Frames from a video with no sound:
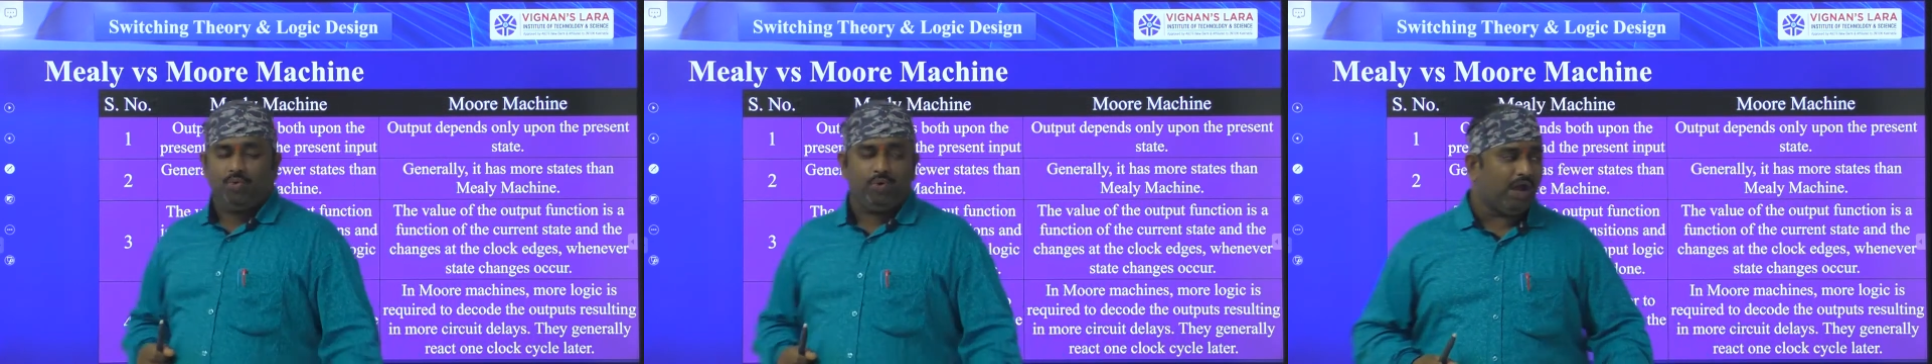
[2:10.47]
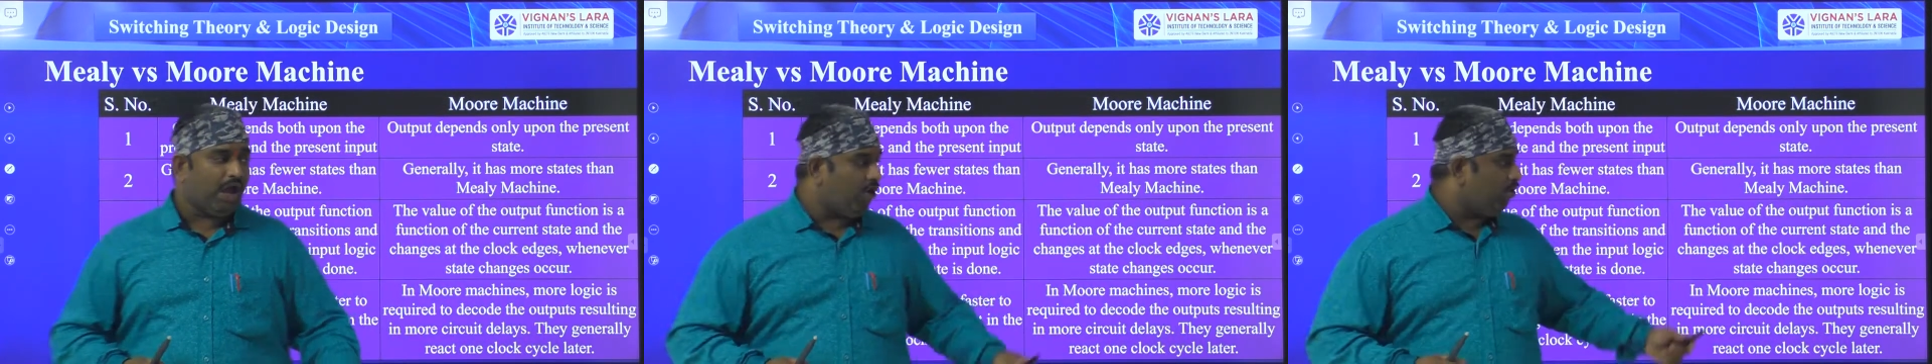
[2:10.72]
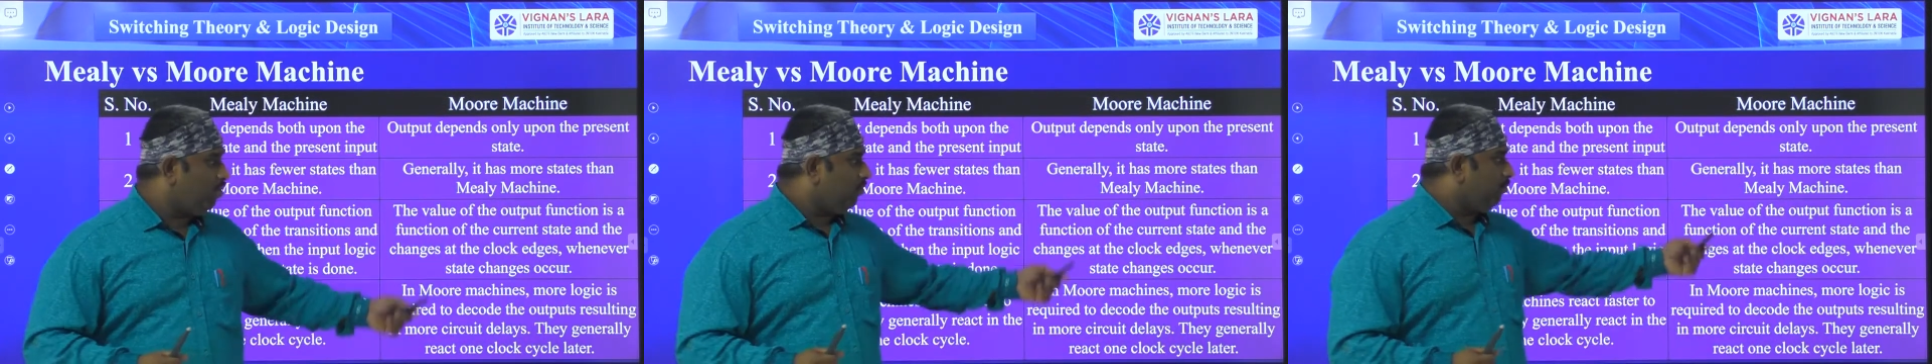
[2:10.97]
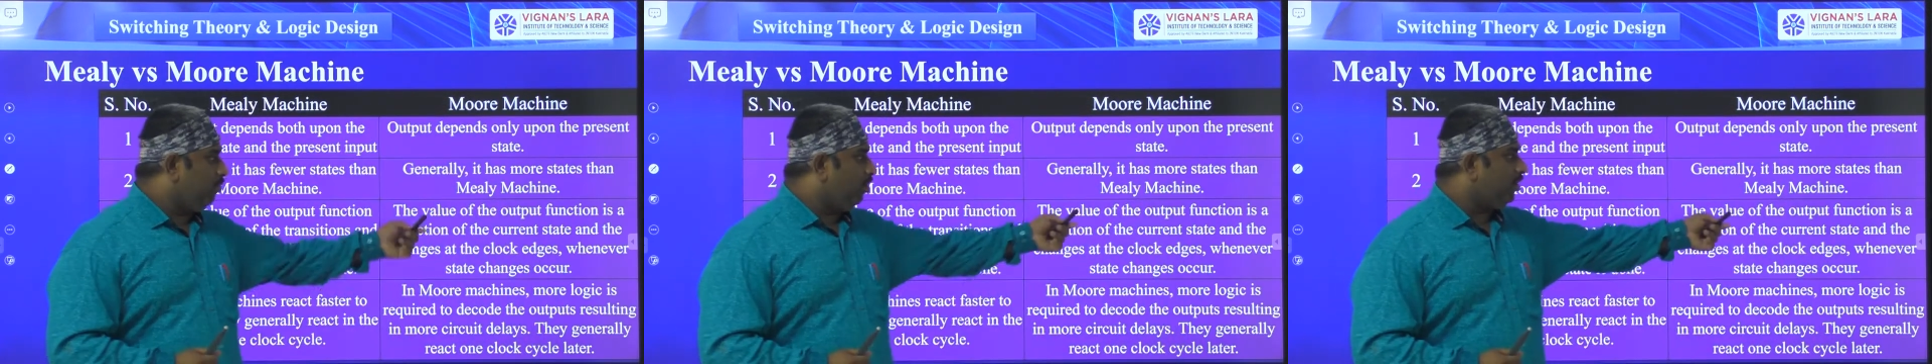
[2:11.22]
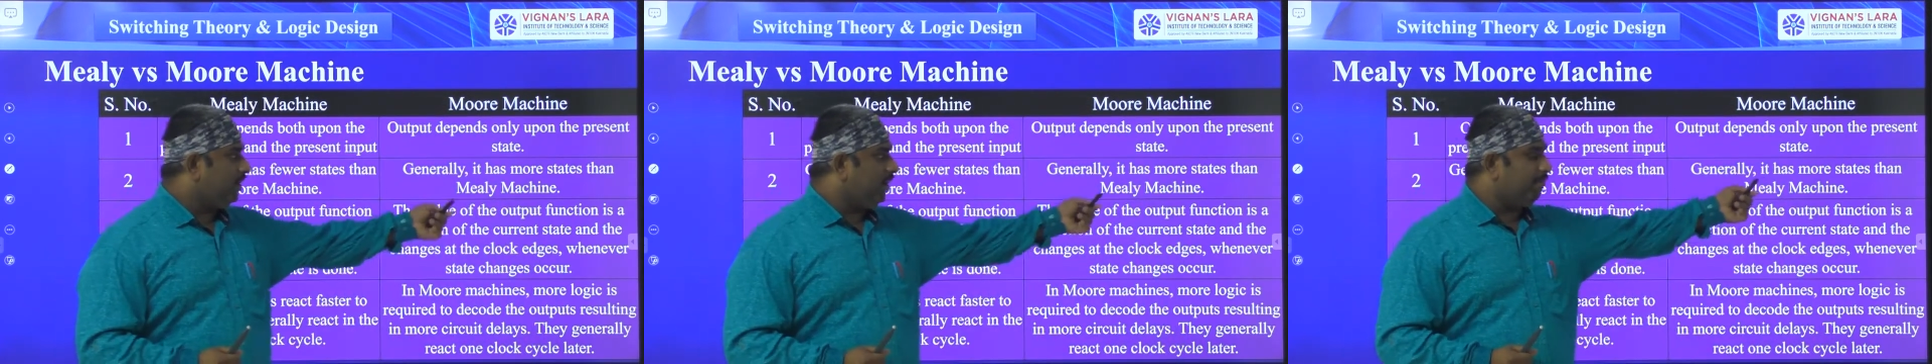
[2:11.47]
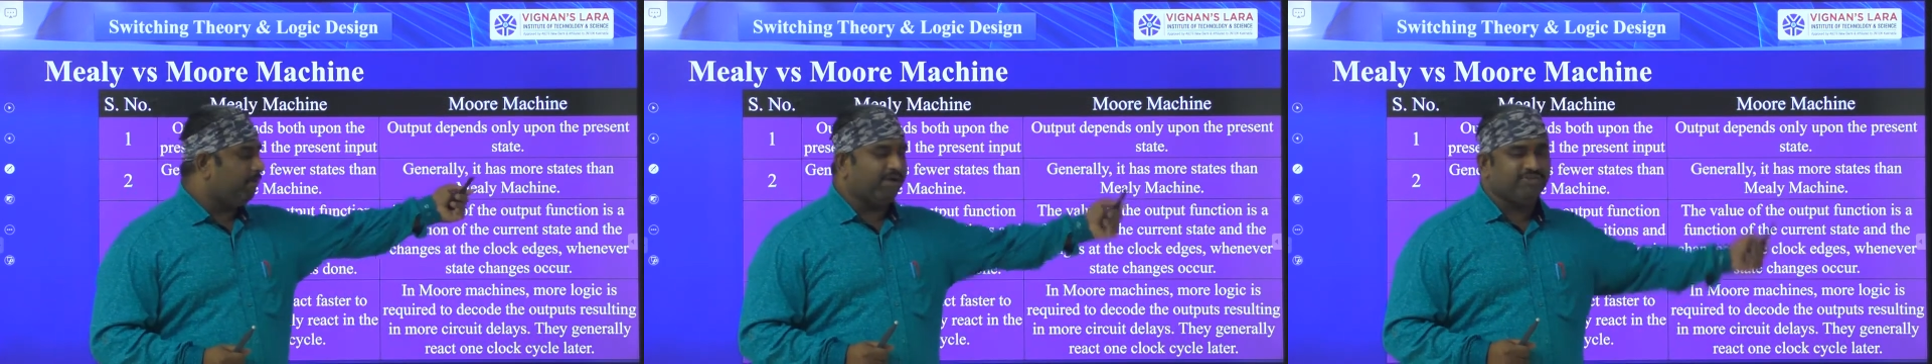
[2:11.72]
we have more
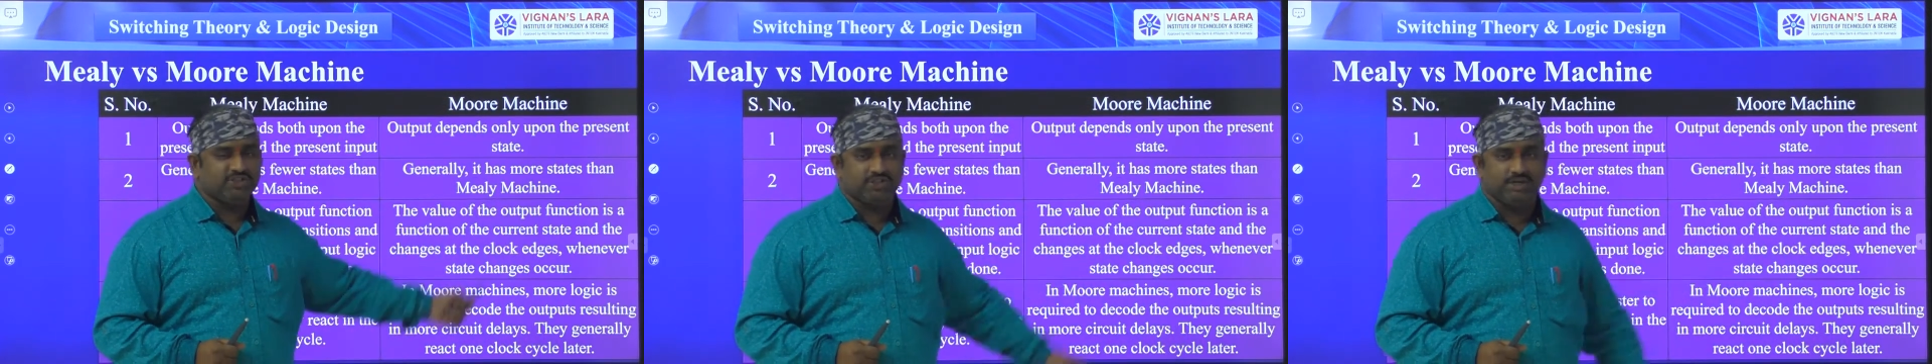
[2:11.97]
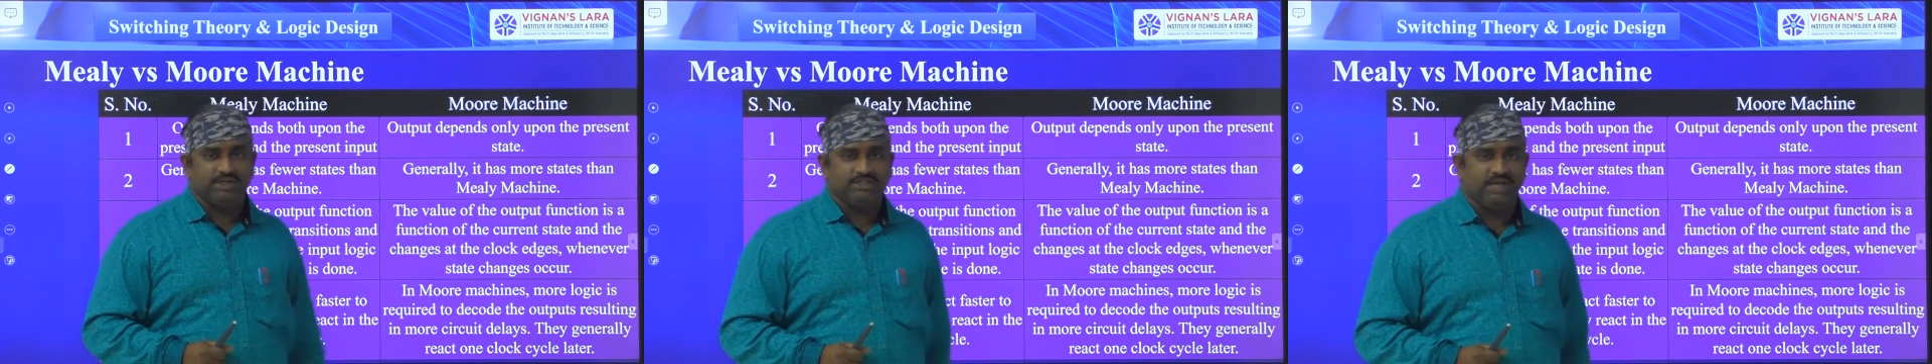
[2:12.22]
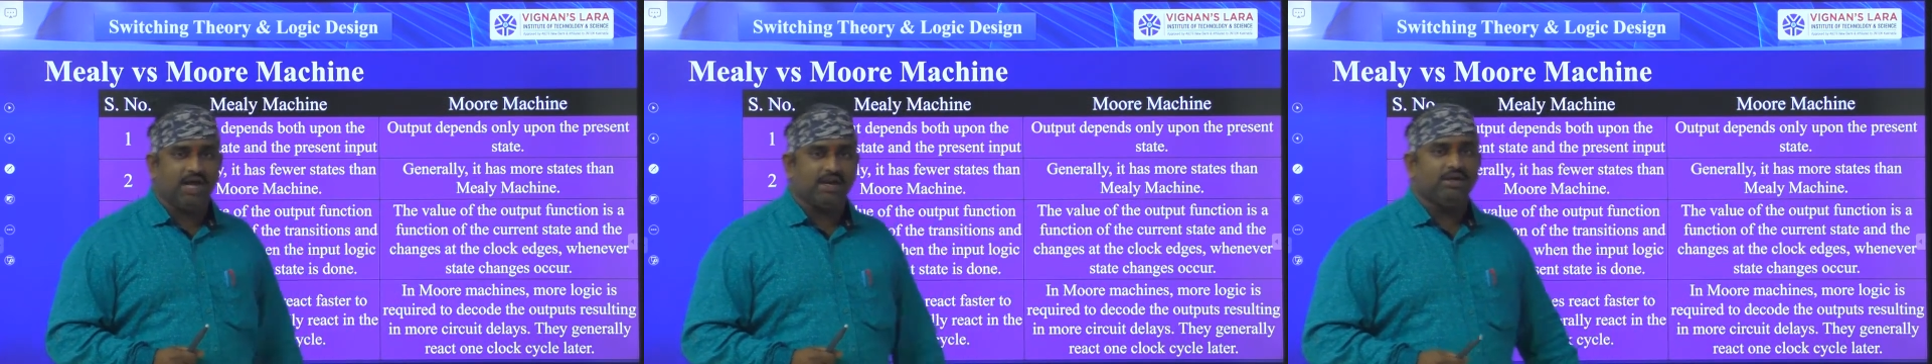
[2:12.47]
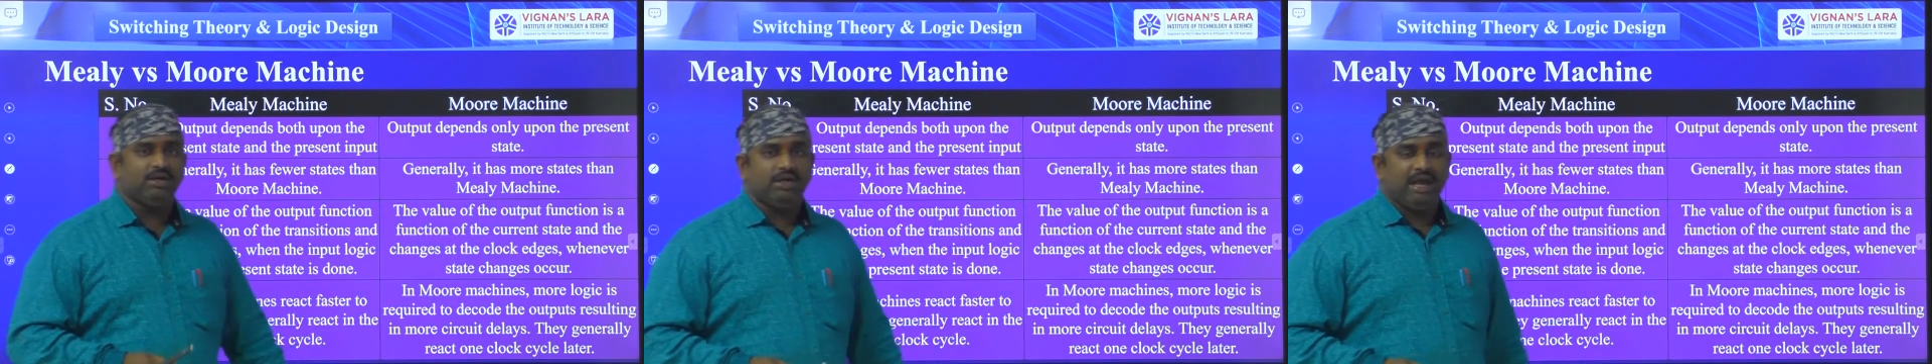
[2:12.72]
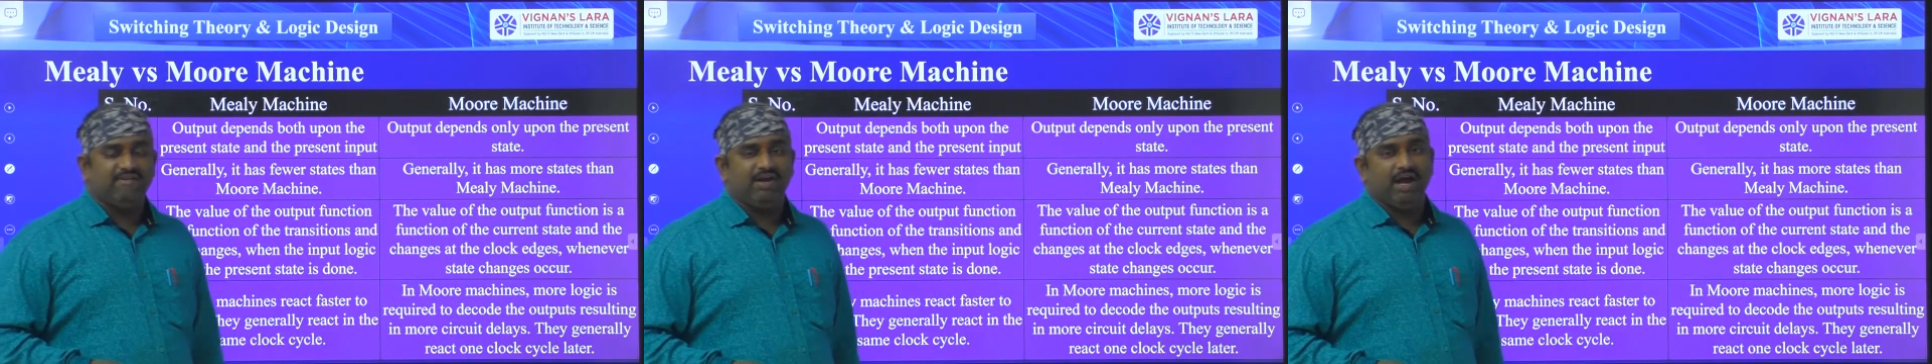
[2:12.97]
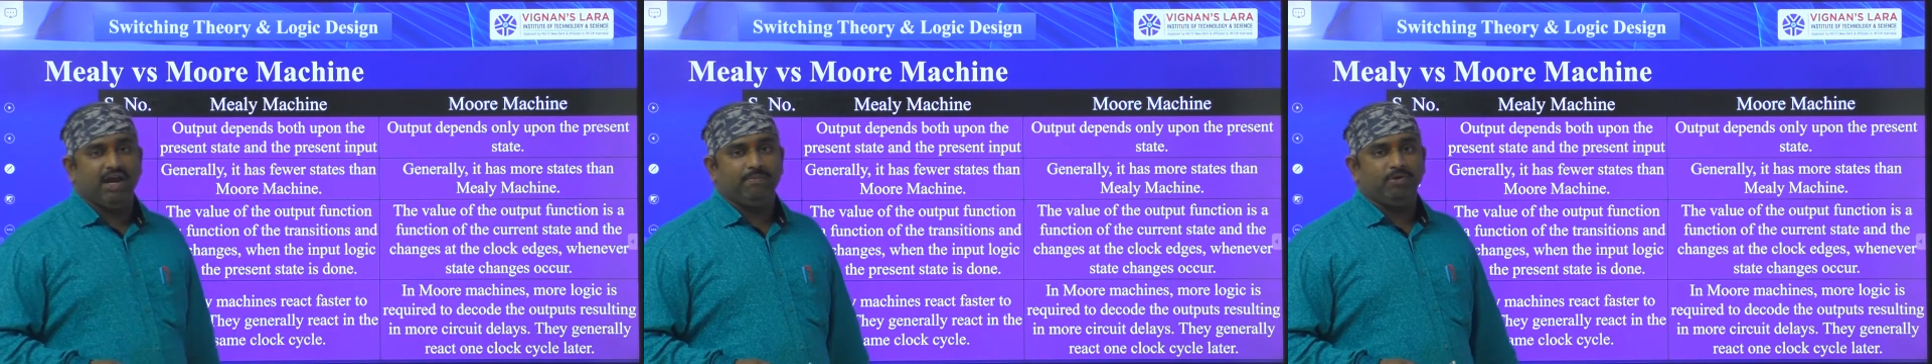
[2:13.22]
number of states are
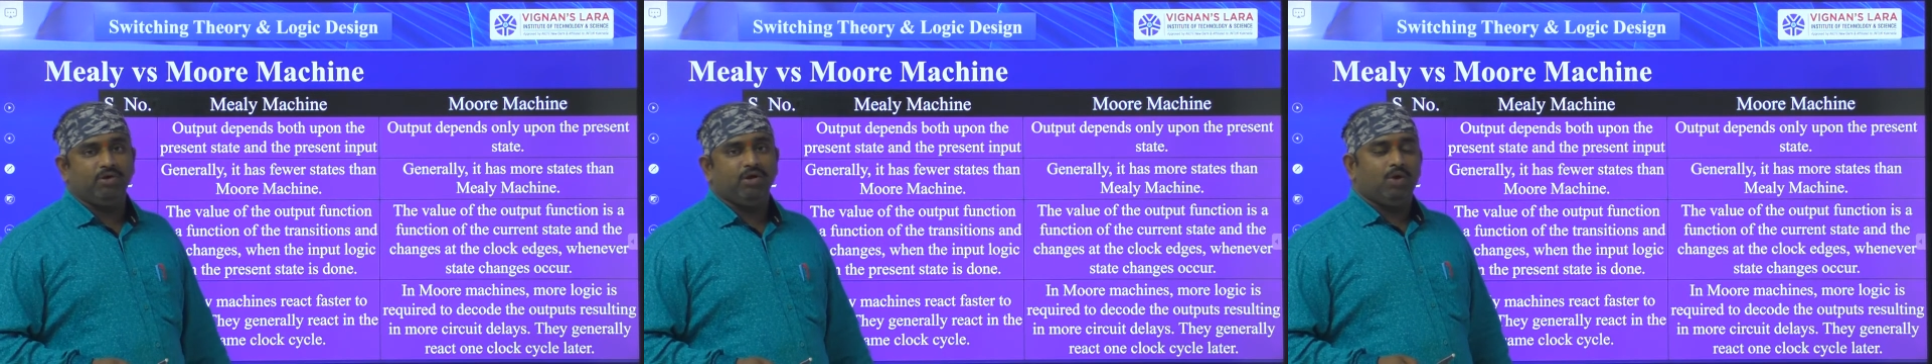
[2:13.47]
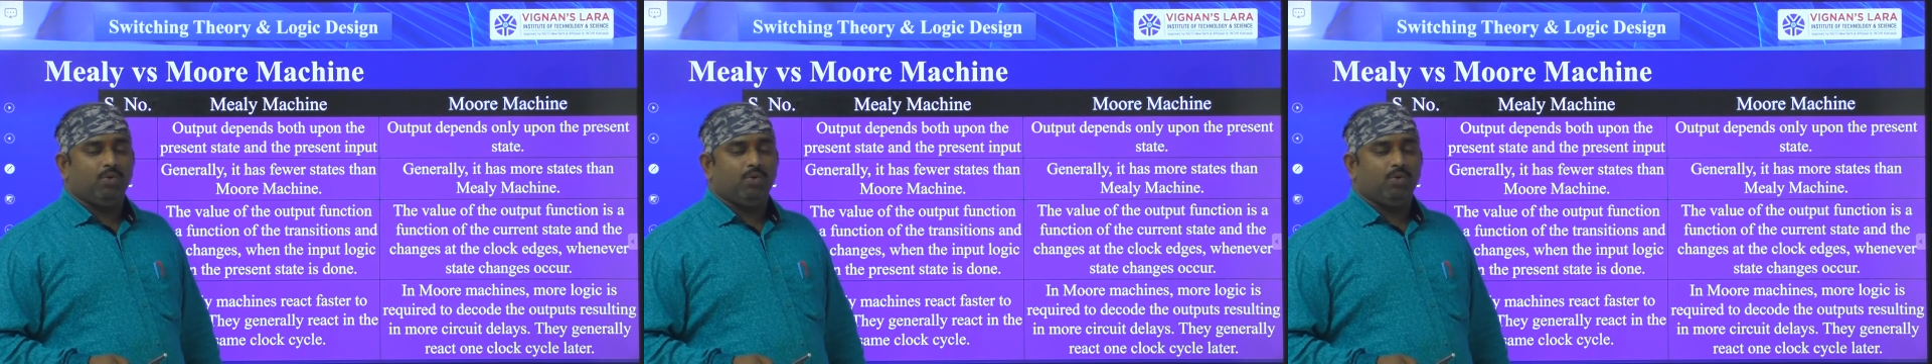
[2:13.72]
available.